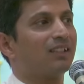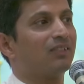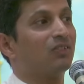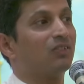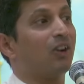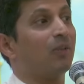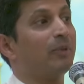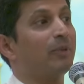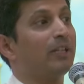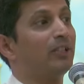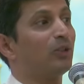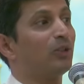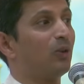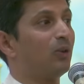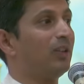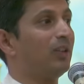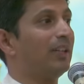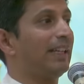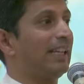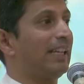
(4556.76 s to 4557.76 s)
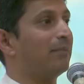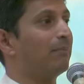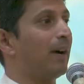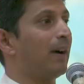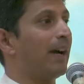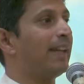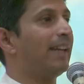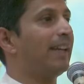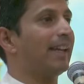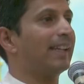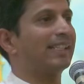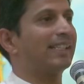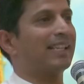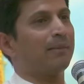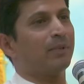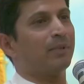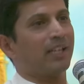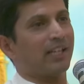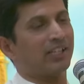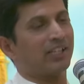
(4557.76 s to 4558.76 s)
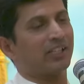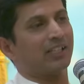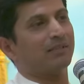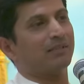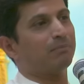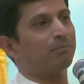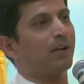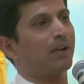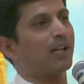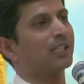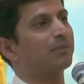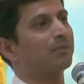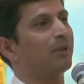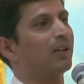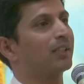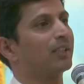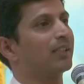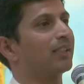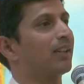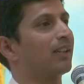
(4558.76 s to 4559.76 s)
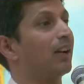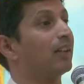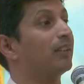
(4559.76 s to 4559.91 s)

Swami told, in my examination, pass mark is